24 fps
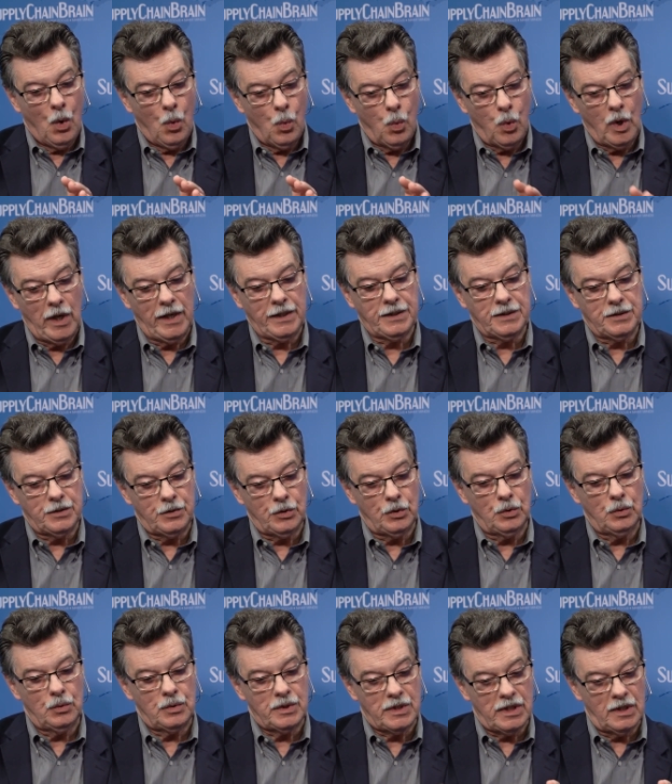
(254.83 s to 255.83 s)
what
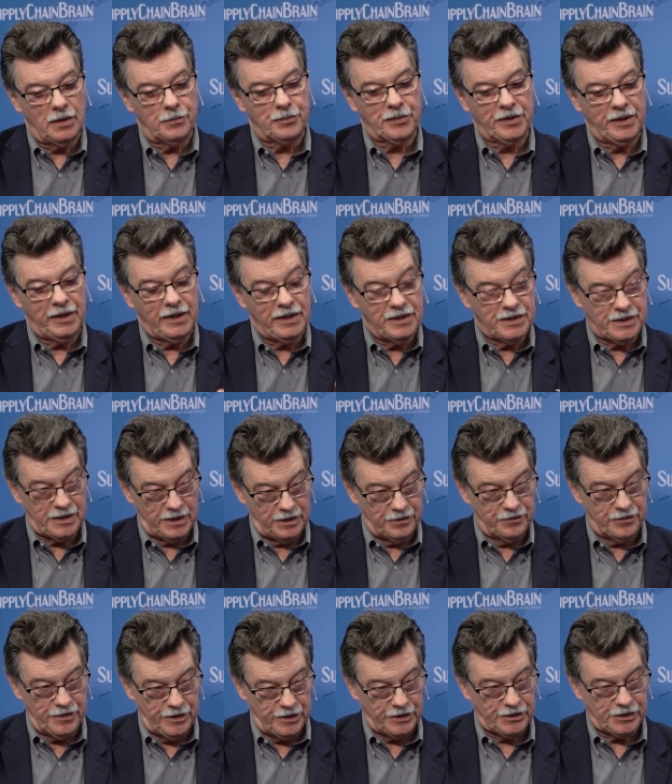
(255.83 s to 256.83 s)
do companies
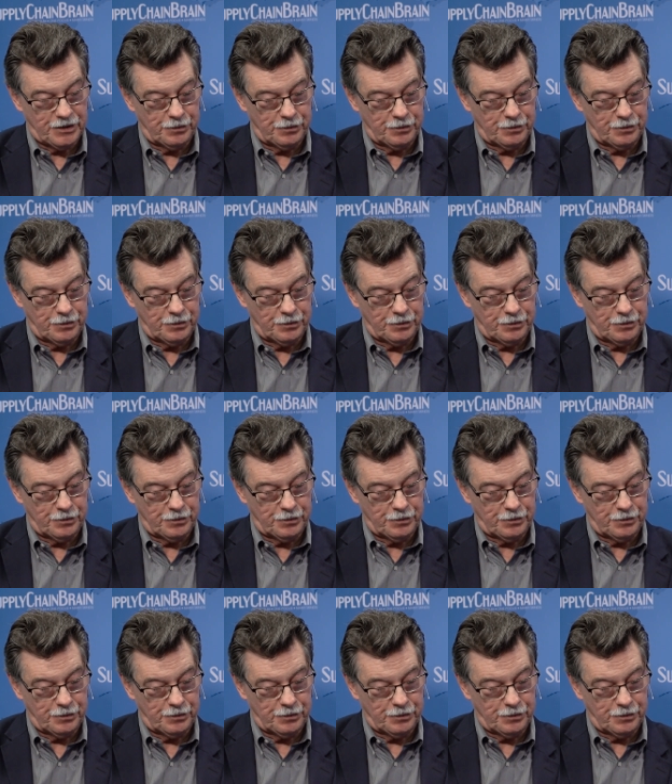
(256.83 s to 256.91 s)
in this